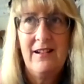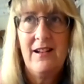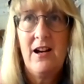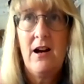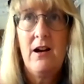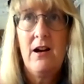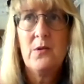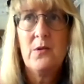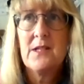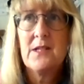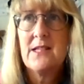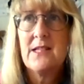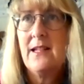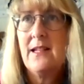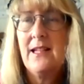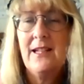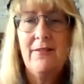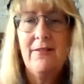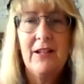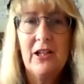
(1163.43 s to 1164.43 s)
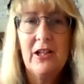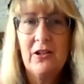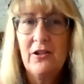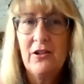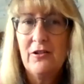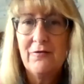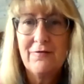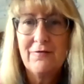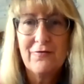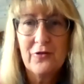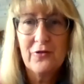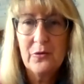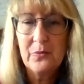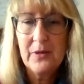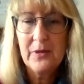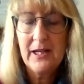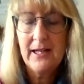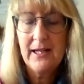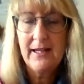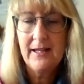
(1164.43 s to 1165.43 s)
I wasn't hearing a lot from
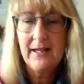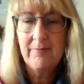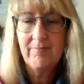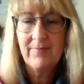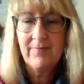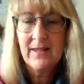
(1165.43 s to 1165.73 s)
him.